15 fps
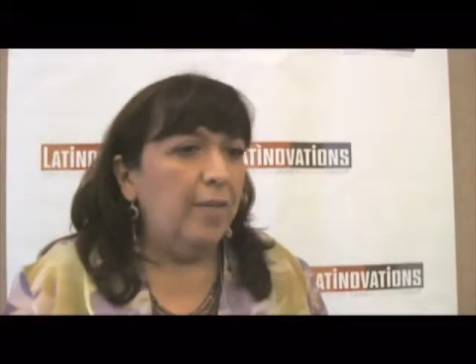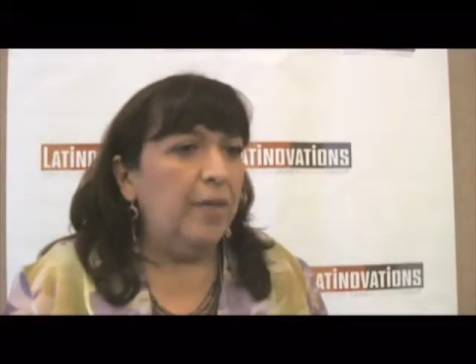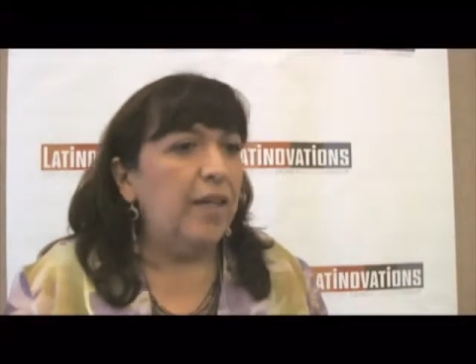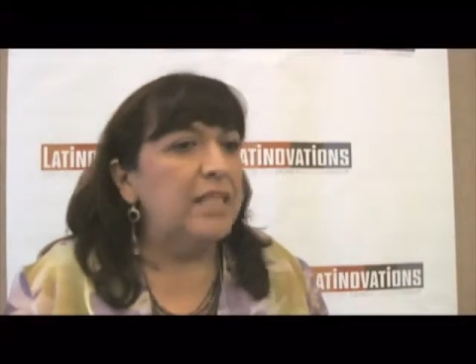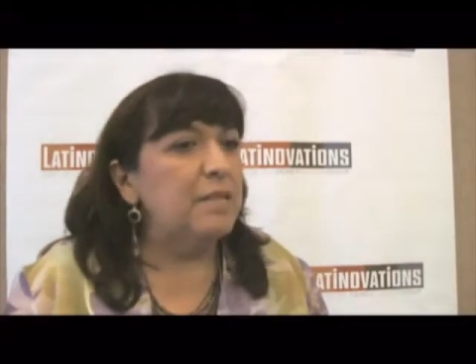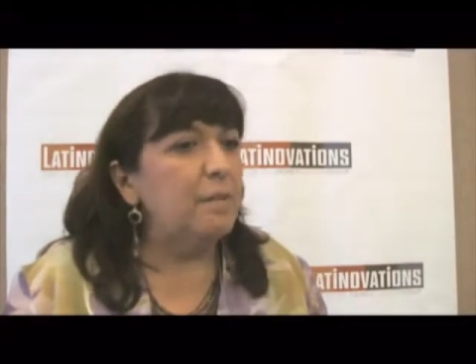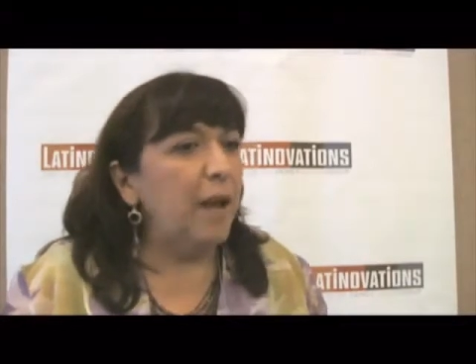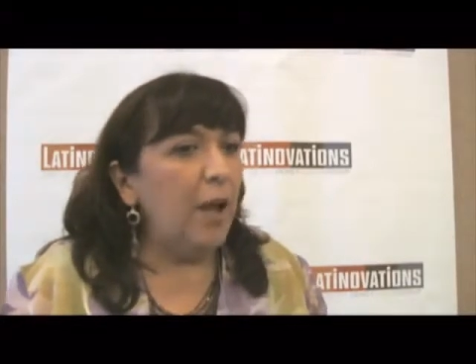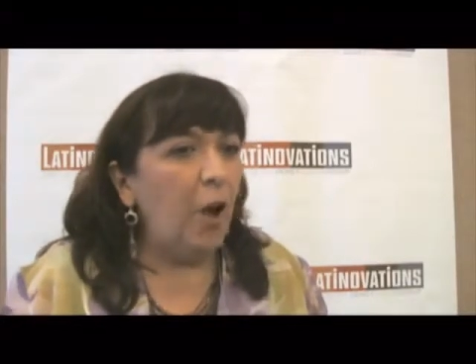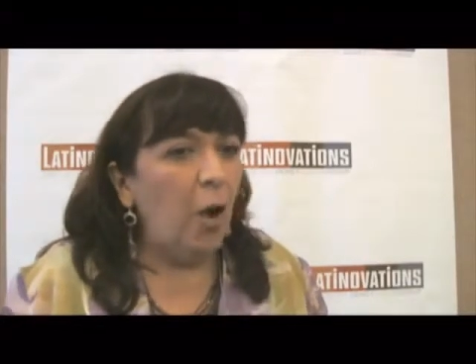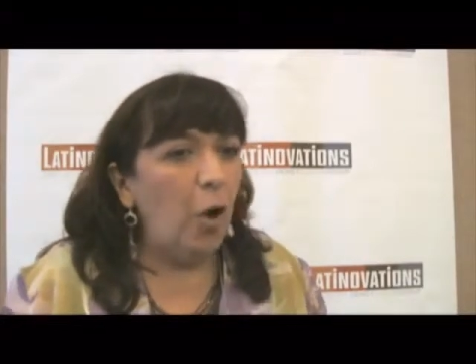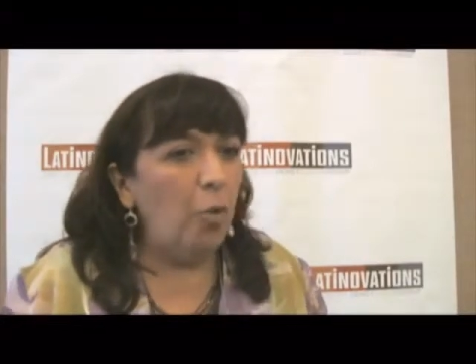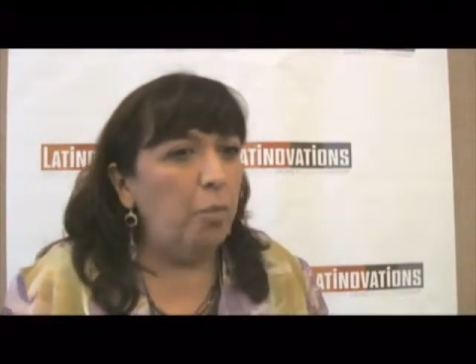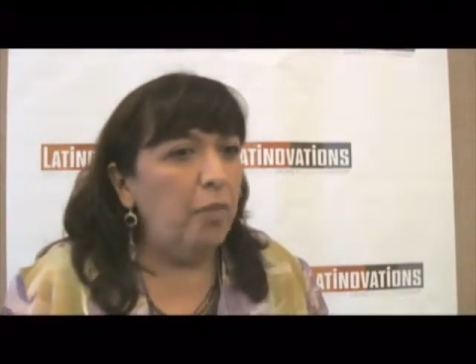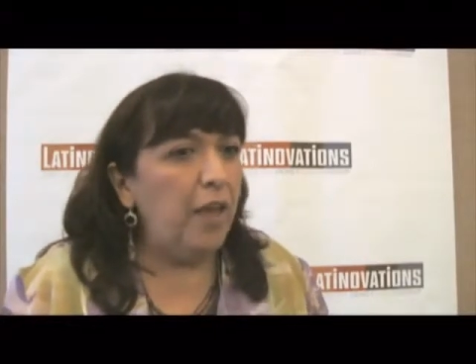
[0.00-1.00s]
It's my
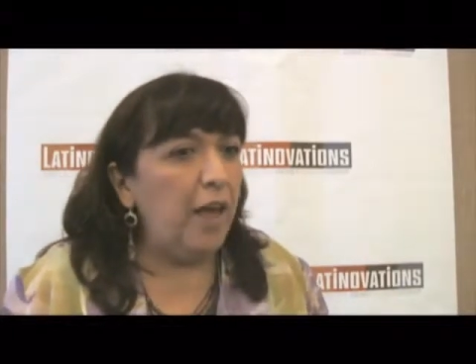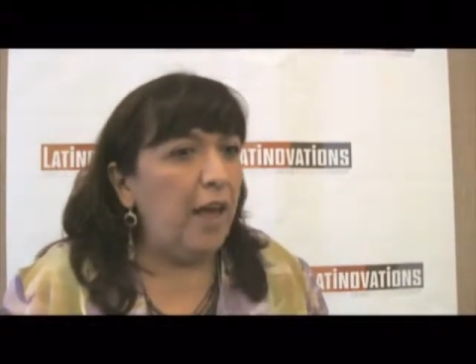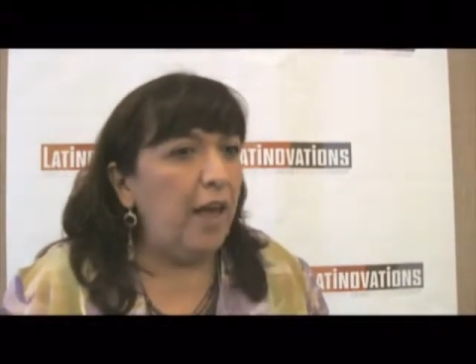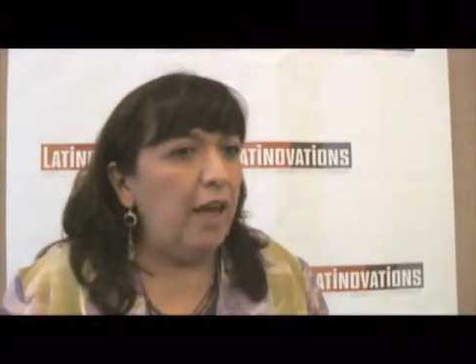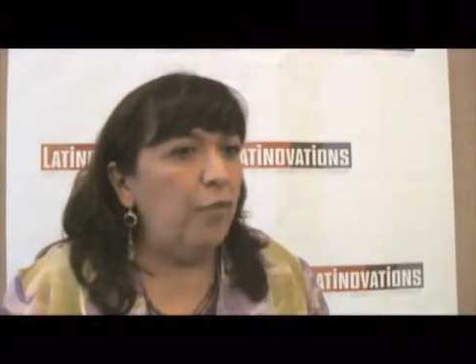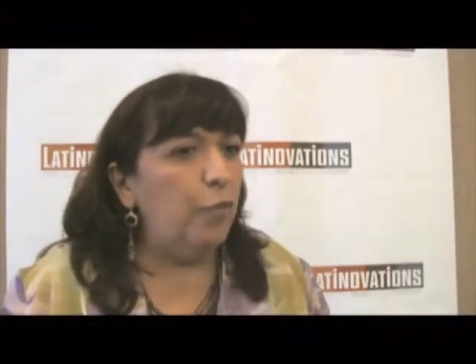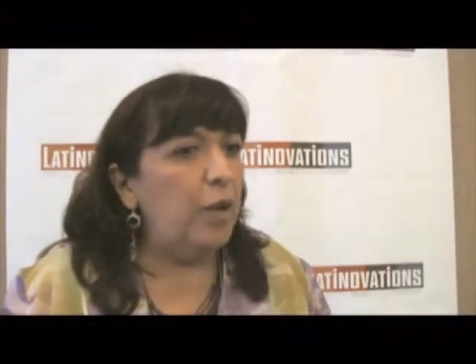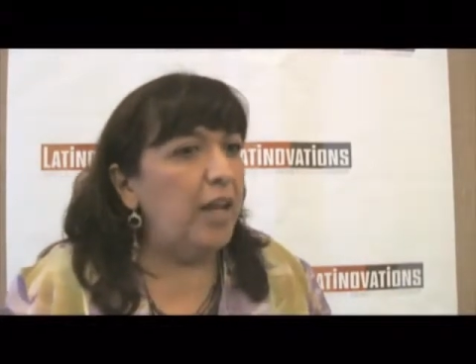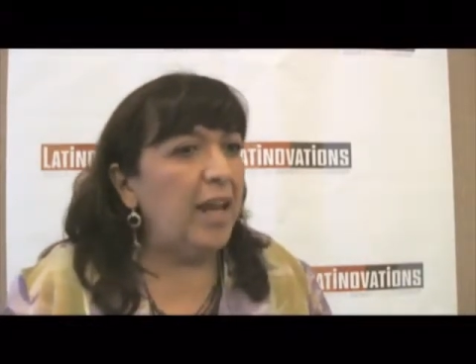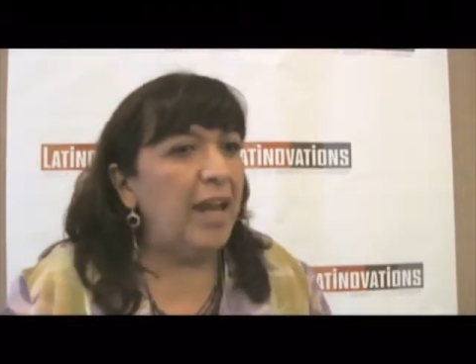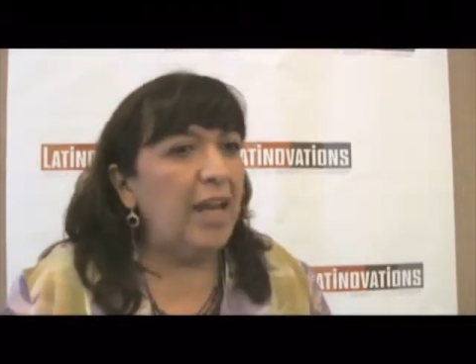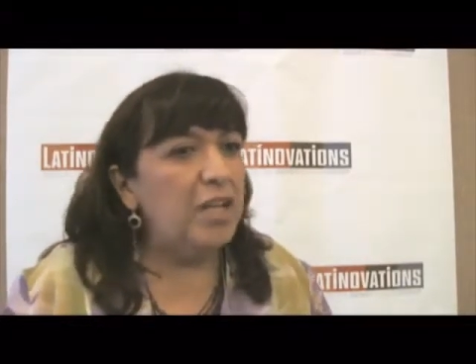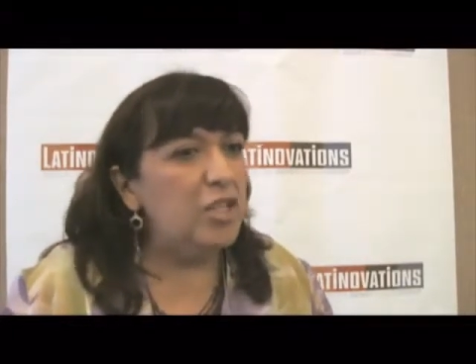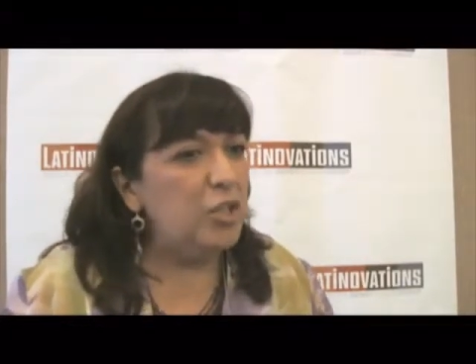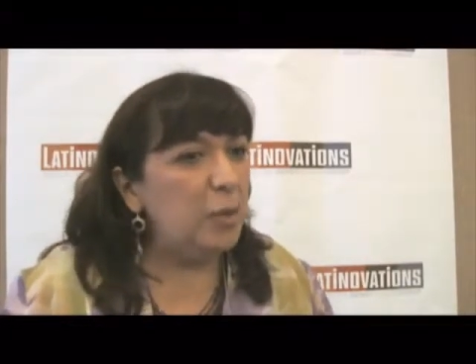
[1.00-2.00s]
hope that if we
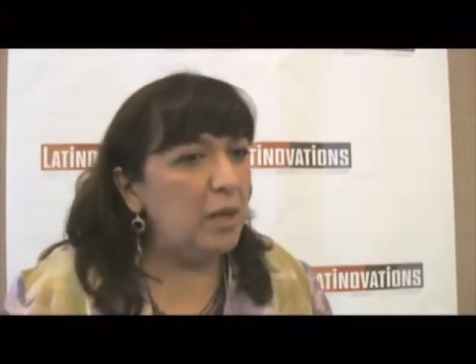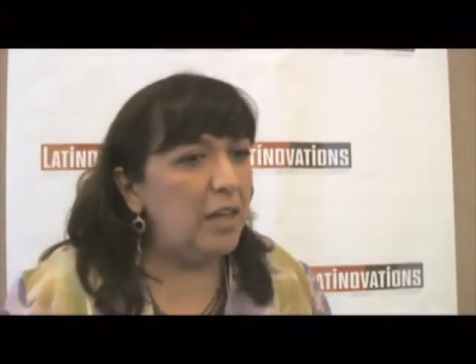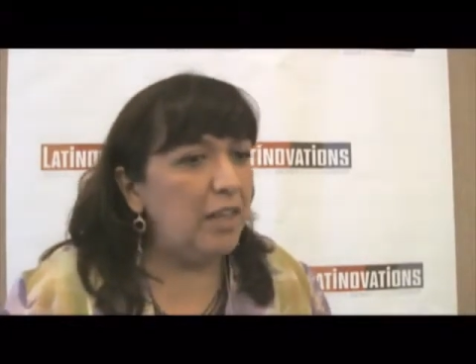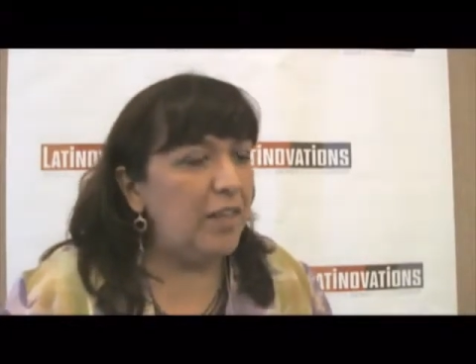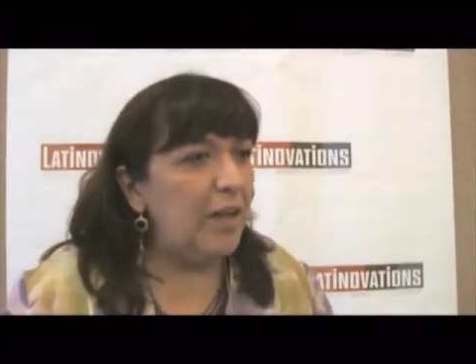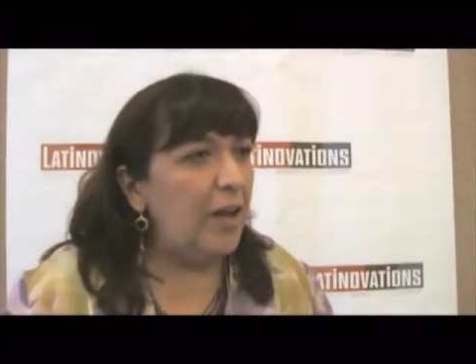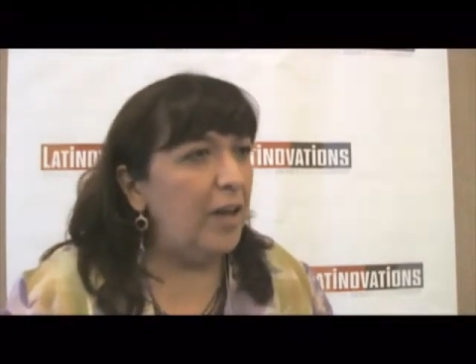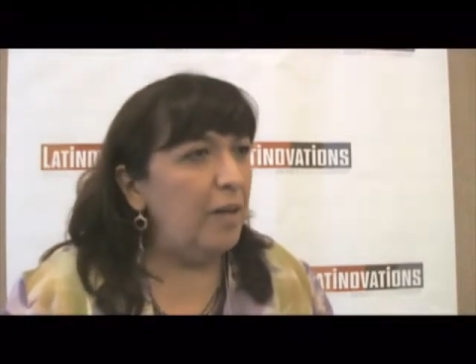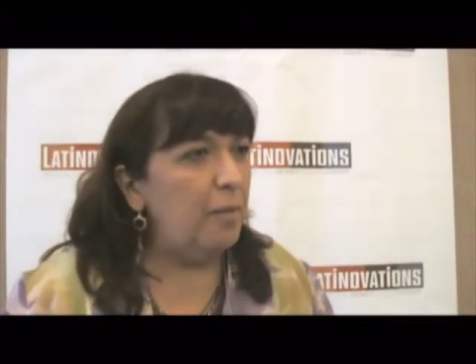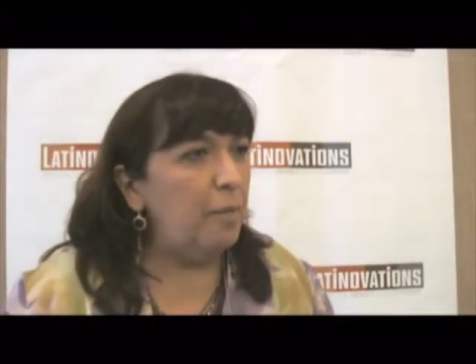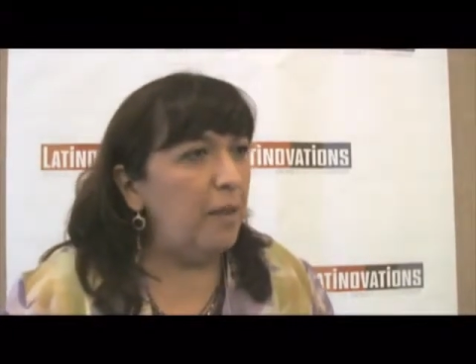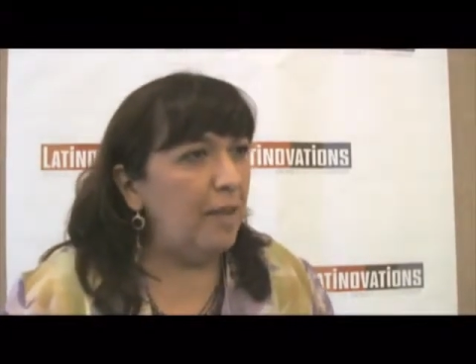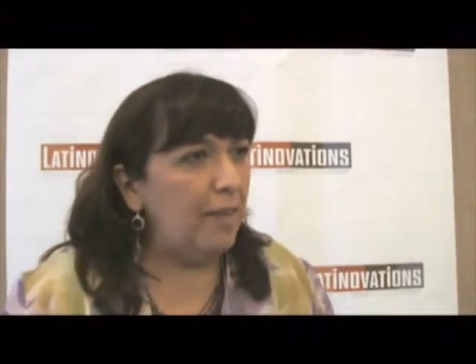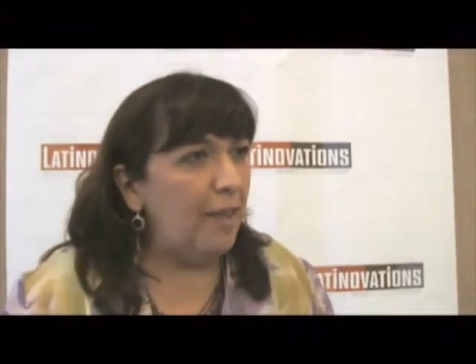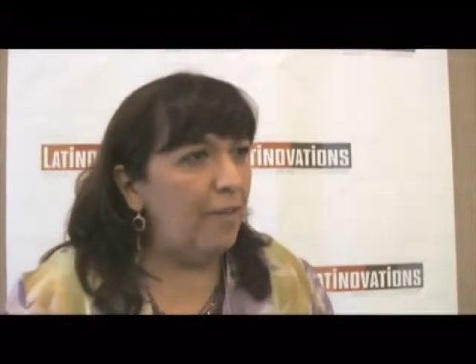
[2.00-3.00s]
can't do anything on a
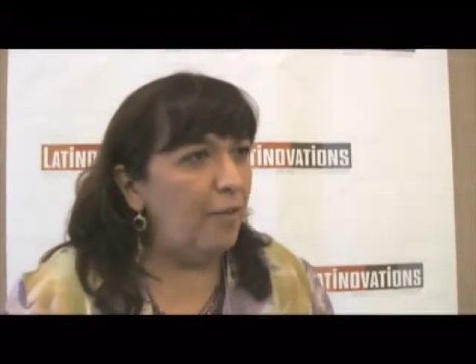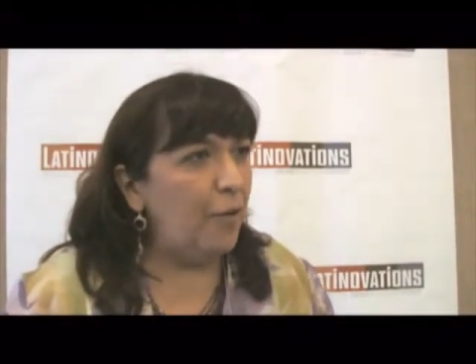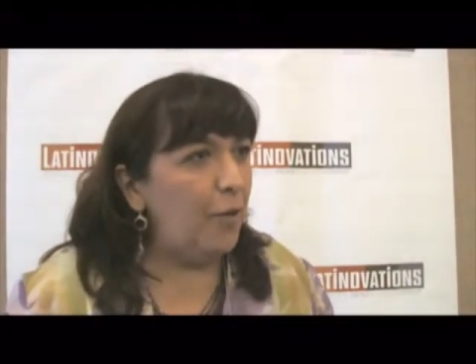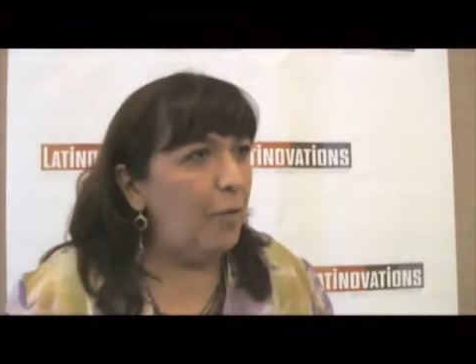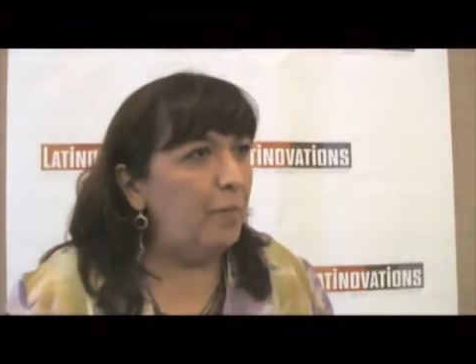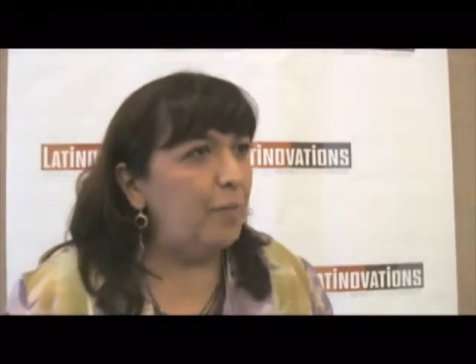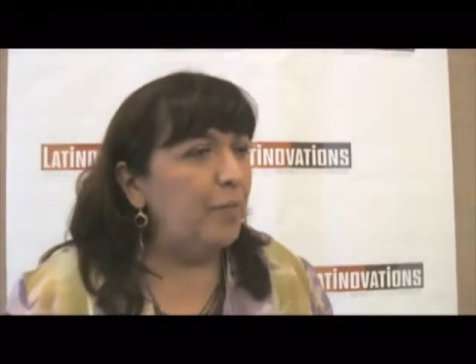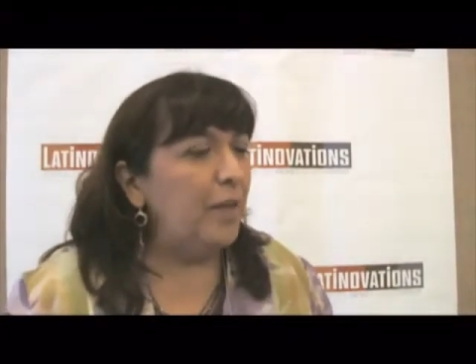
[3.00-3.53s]
big level,